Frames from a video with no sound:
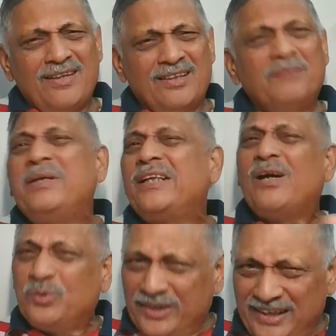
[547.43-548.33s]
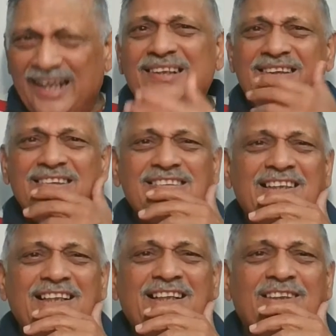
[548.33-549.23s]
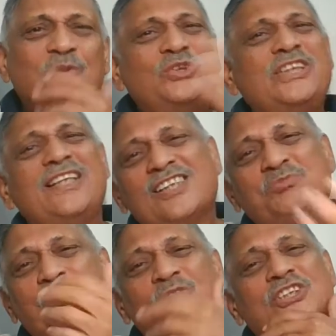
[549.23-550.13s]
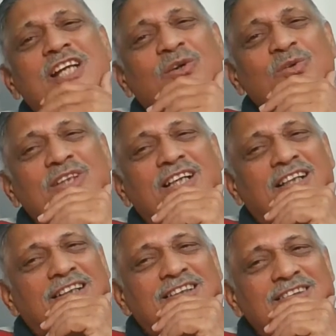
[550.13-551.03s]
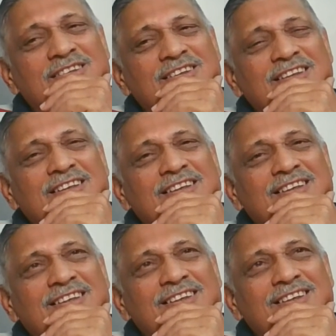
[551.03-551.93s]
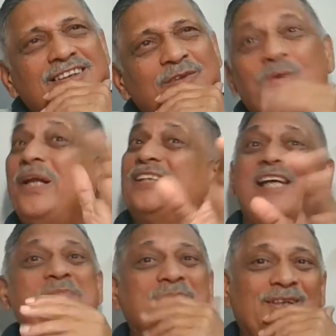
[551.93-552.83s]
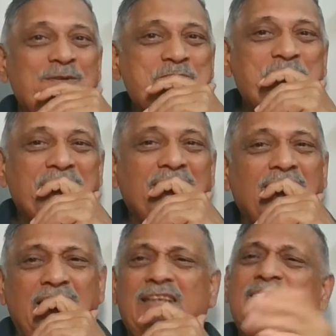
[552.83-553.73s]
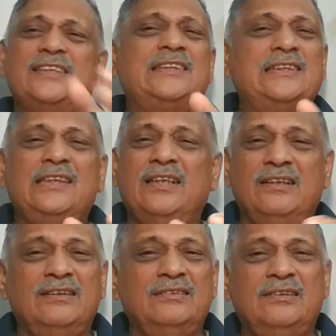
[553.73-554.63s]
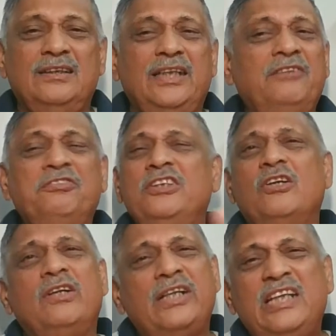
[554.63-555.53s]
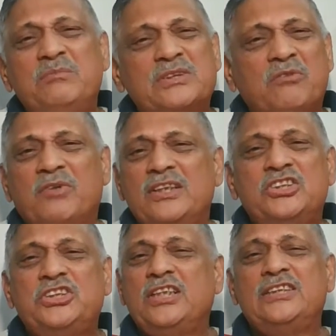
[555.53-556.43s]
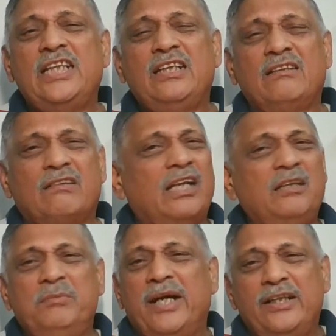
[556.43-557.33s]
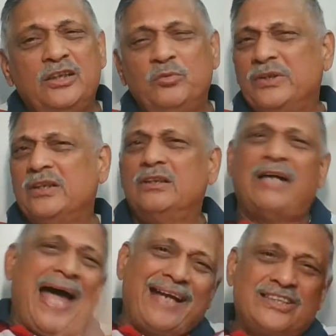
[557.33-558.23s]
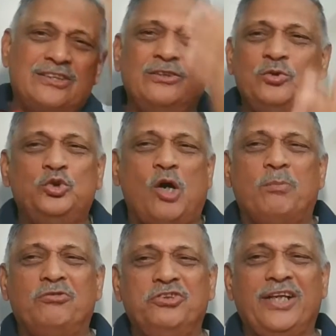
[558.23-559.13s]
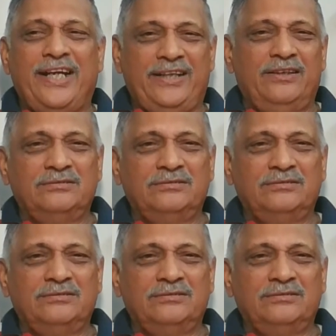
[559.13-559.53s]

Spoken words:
Coming down to realities, Tulsidas puts down a good example. He says, if in your dream someone is chasing, running behind you with a axe to chop off your head,